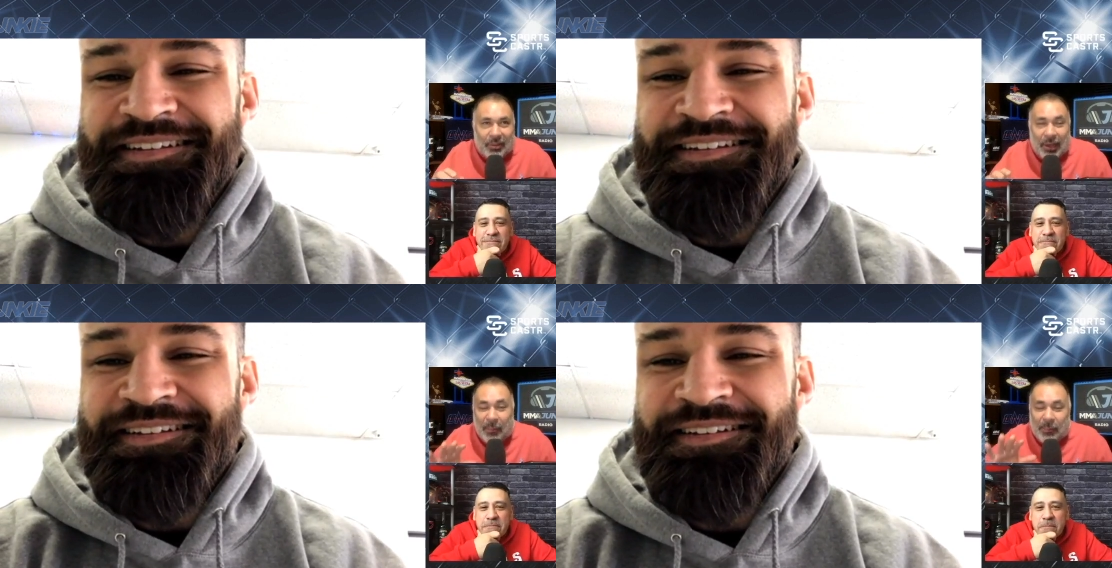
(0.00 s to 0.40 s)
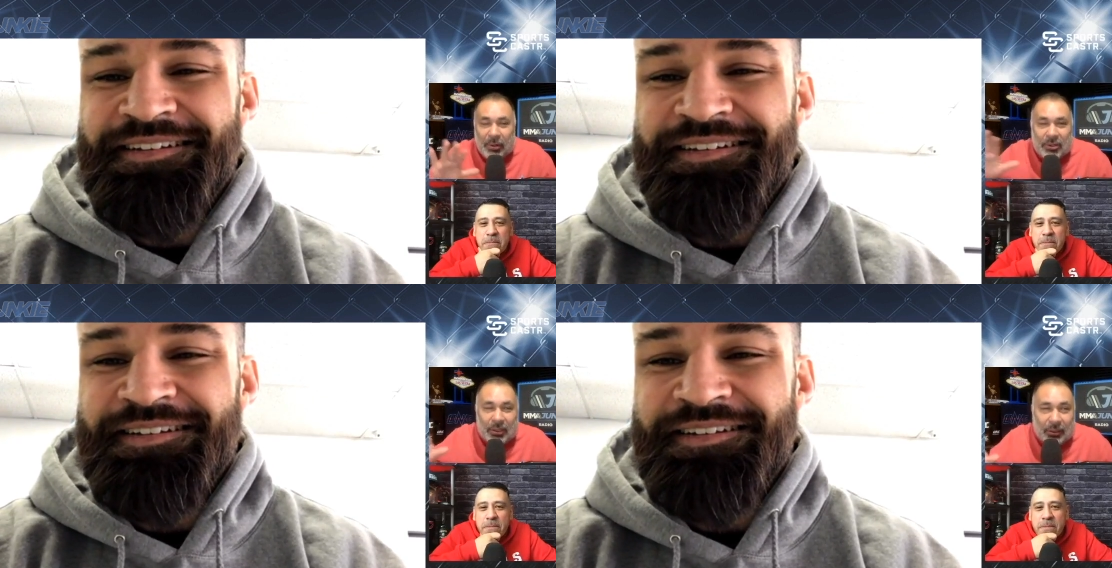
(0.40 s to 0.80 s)
Speaker 1: I
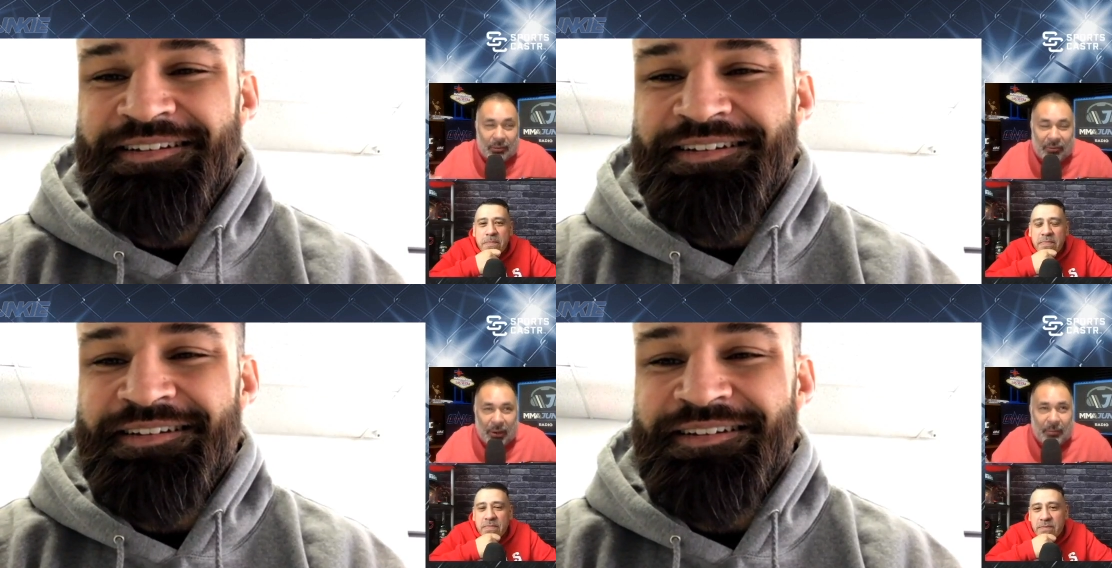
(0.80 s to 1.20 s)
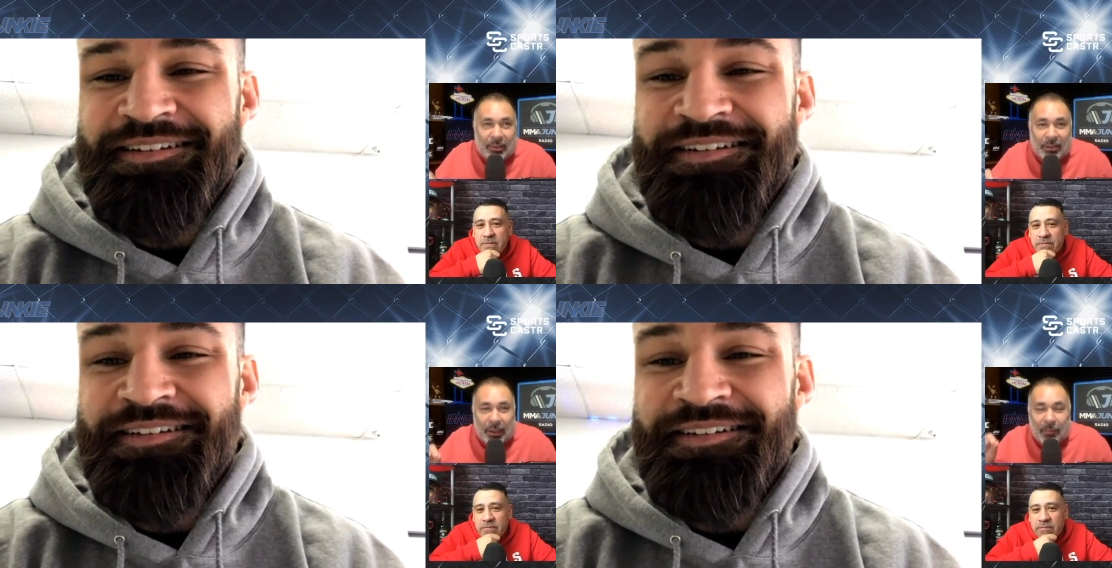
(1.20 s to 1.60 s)
appreciate the family
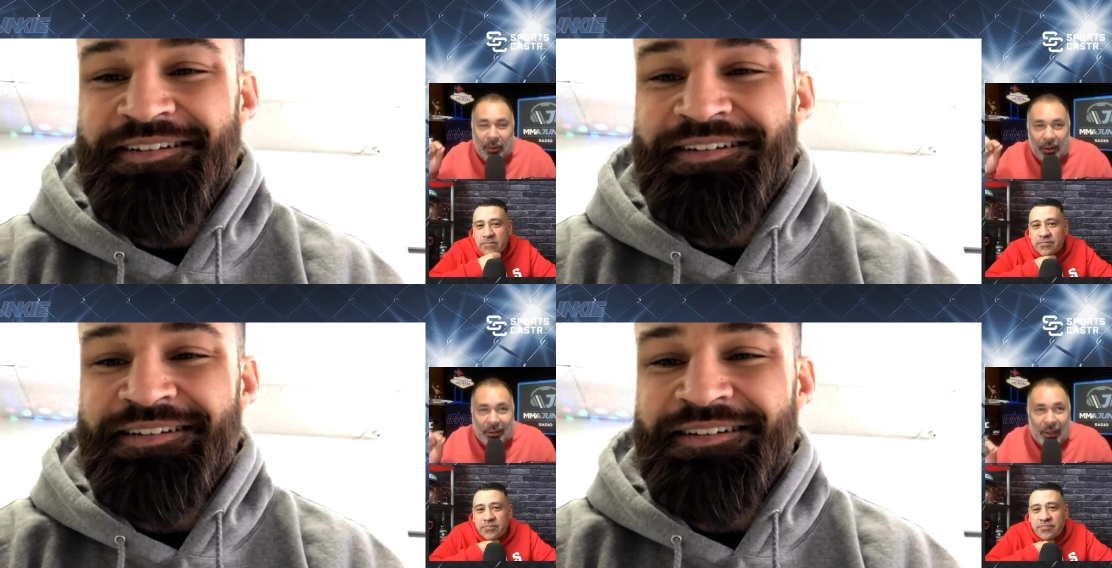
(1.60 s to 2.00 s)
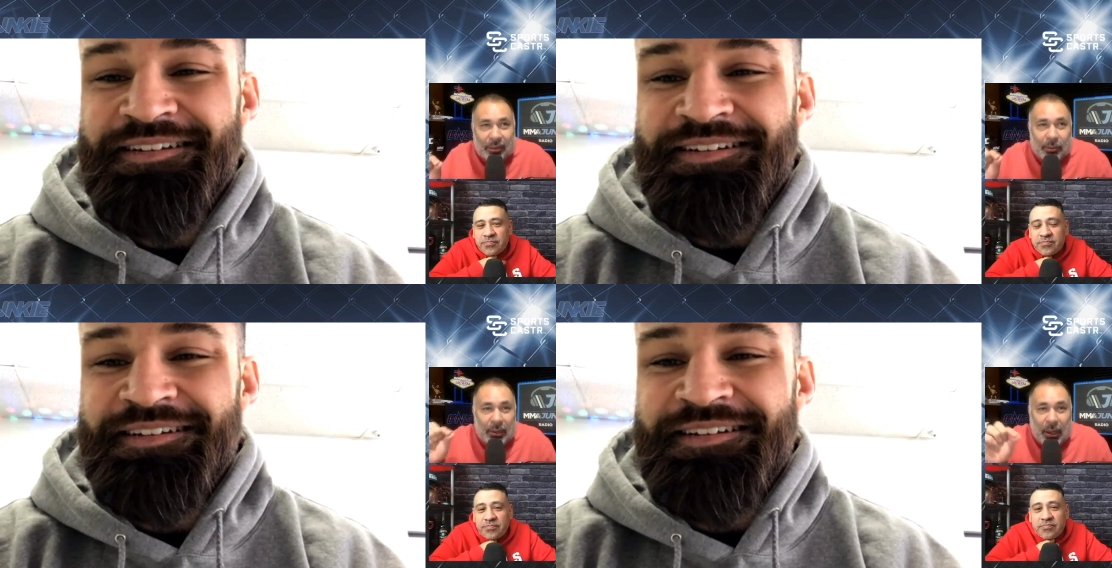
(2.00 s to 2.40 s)
time, but on
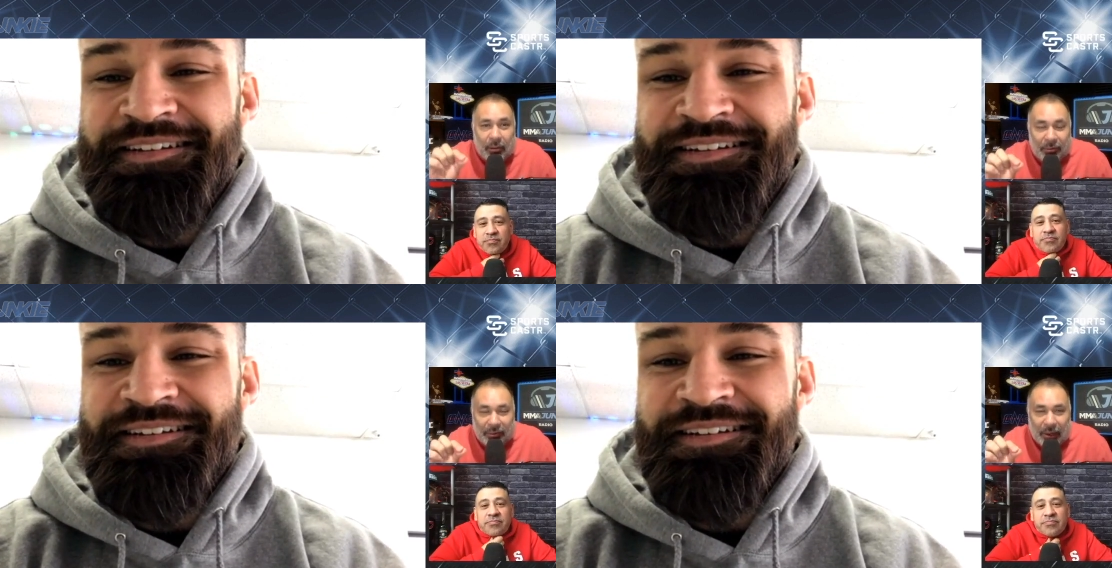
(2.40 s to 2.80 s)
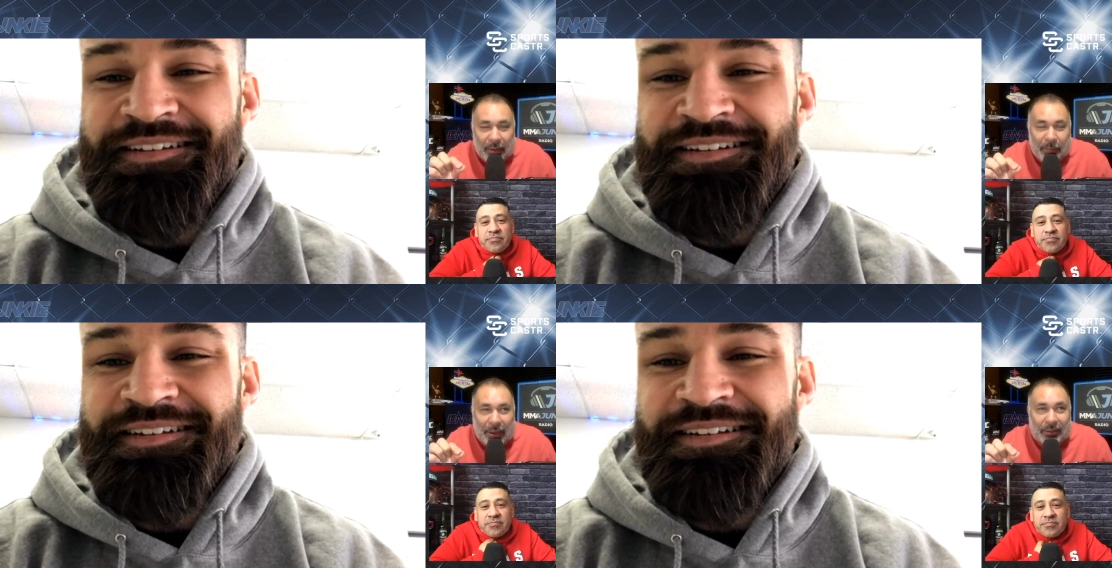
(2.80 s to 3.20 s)
that three hour
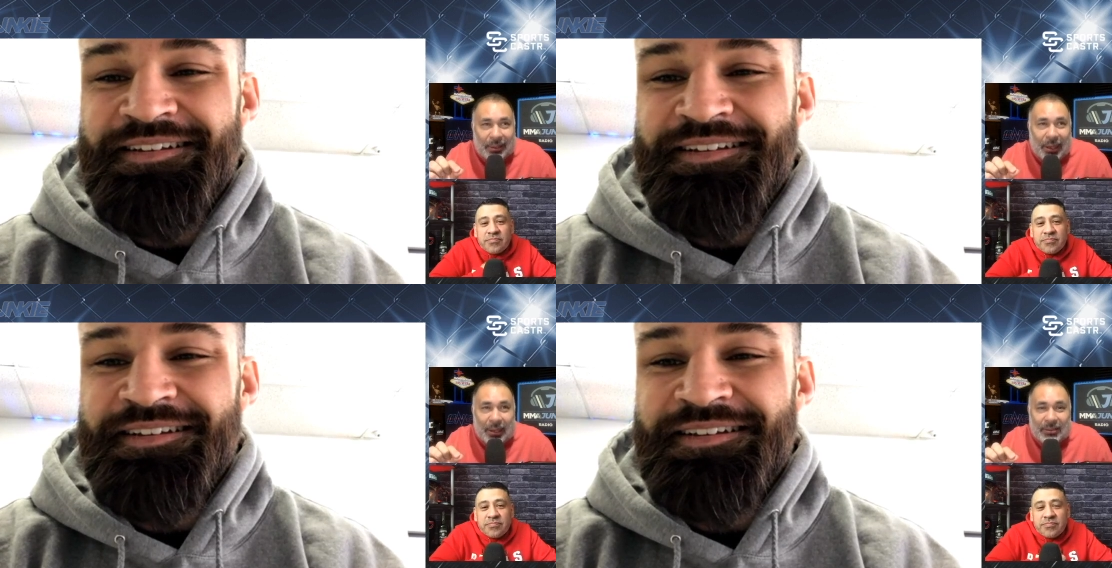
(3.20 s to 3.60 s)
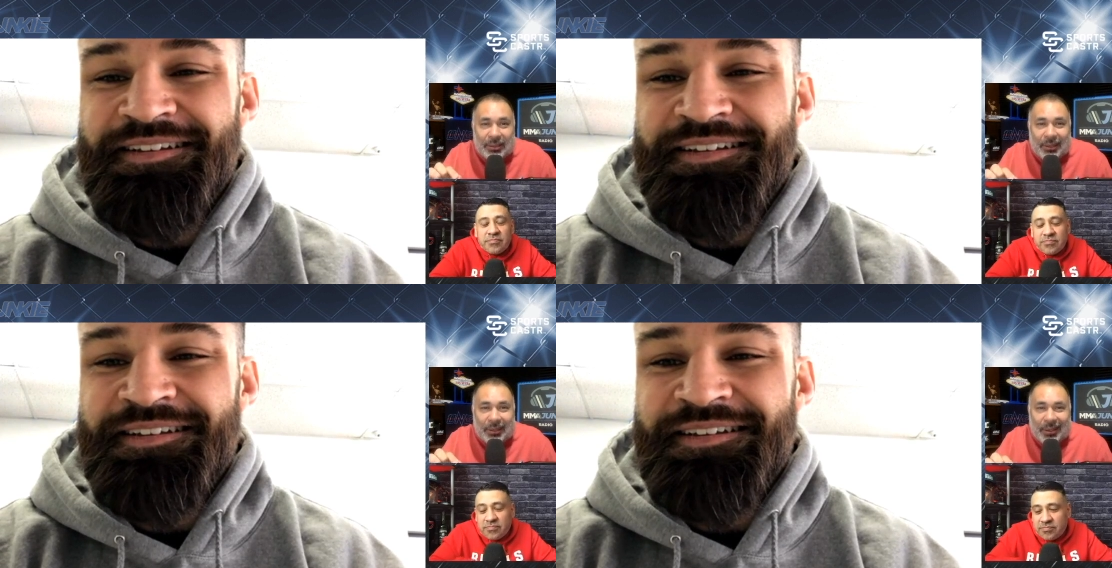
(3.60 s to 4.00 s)
flight back to K
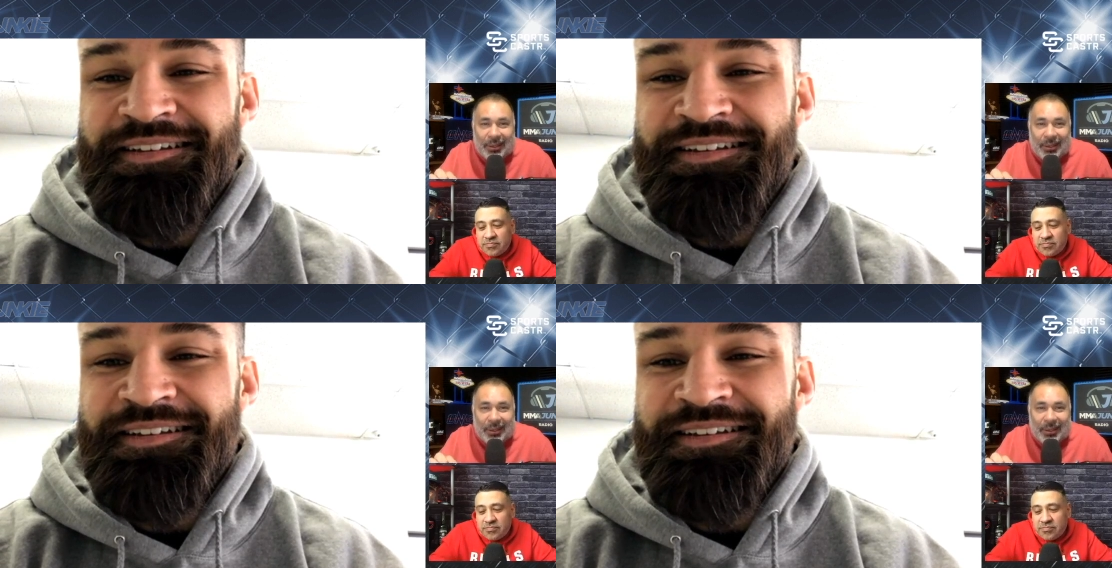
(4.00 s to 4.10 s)
C,